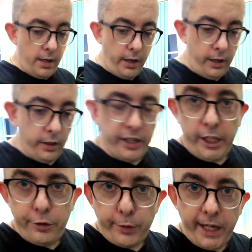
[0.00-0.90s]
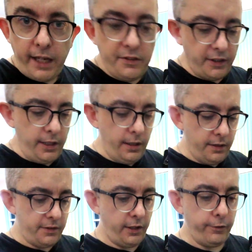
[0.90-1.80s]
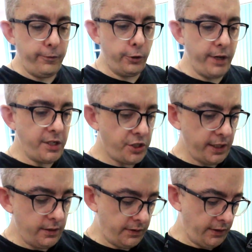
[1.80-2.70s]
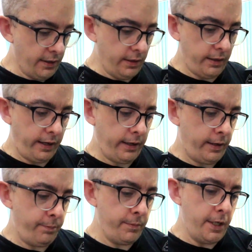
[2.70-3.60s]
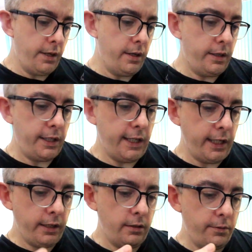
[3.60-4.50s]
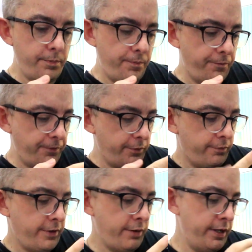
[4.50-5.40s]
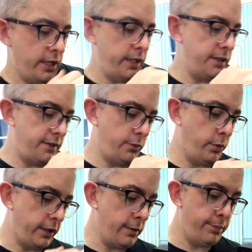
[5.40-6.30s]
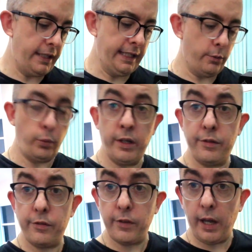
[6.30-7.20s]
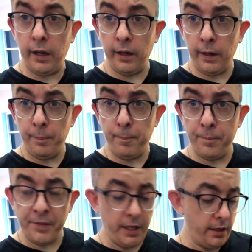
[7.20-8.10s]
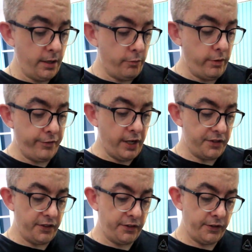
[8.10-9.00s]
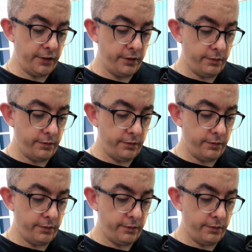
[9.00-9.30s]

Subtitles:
an A380. So 4 engines here, very nice. We're complete with reverses